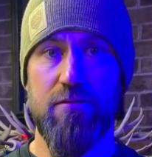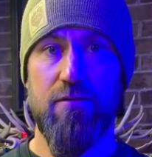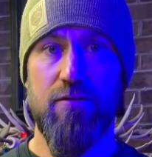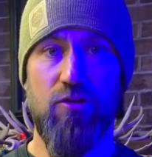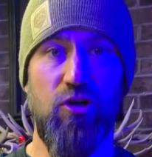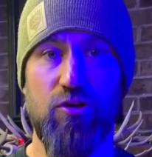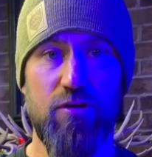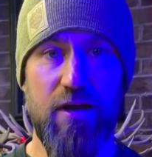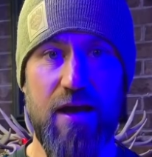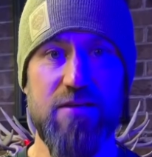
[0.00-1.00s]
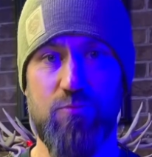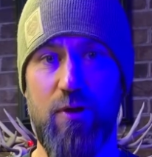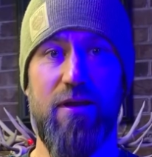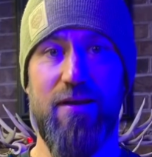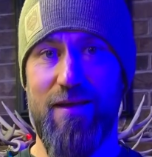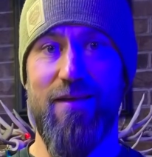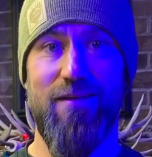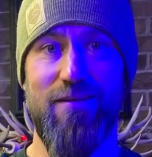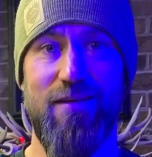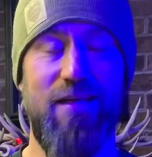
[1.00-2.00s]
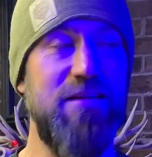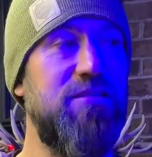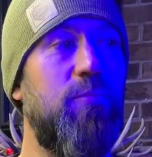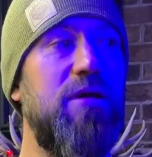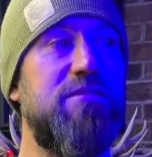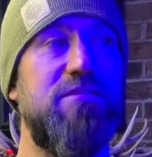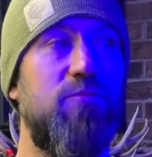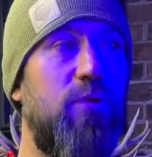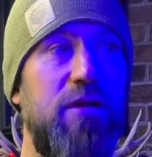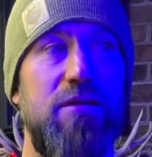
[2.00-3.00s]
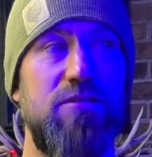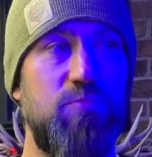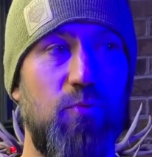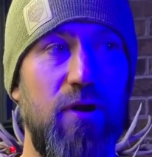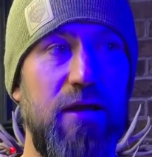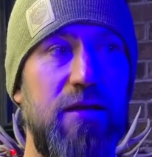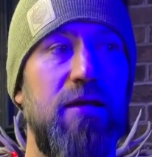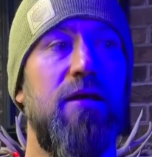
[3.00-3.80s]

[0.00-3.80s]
The good guys win in the end. And that's the message that we need to spread